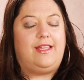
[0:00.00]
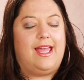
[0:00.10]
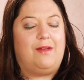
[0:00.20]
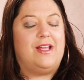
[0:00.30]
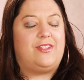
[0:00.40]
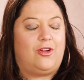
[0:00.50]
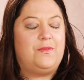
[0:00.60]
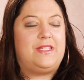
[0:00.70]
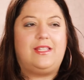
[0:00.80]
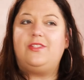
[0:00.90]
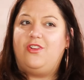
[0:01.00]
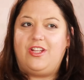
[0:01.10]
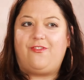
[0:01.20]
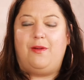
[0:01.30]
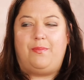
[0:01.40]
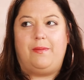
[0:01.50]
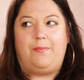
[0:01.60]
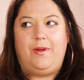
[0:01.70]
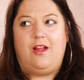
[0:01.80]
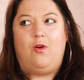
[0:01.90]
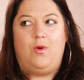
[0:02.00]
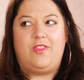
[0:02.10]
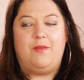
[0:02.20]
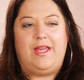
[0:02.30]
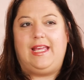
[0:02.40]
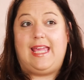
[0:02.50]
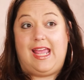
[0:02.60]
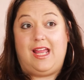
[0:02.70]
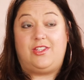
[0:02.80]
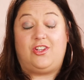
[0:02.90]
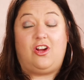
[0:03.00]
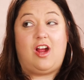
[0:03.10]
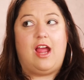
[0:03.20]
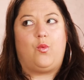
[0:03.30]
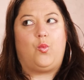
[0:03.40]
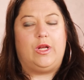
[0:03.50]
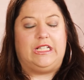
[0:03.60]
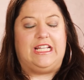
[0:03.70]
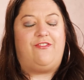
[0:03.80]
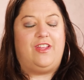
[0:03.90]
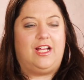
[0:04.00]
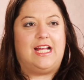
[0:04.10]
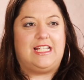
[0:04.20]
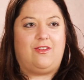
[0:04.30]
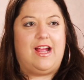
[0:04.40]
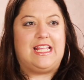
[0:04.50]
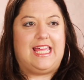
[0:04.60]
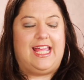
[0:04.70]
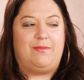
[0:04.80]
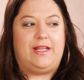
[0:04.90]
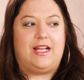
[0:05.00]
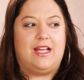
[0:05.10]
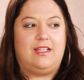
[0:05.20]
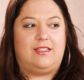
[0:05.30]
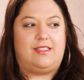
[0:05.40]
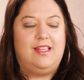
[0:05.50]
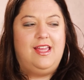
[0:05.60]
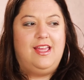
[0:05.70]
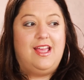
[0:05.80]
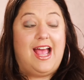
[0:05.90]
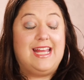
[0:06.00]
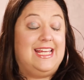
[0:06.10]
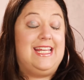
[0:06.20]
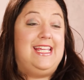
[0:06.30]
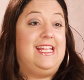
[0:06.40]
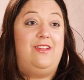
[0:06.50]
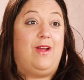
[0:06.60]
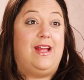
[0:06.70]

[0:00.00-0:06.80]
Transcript: Again, my circumstances are different, but you know, with it being cancer, I really feel like I did the right thing because I didn't need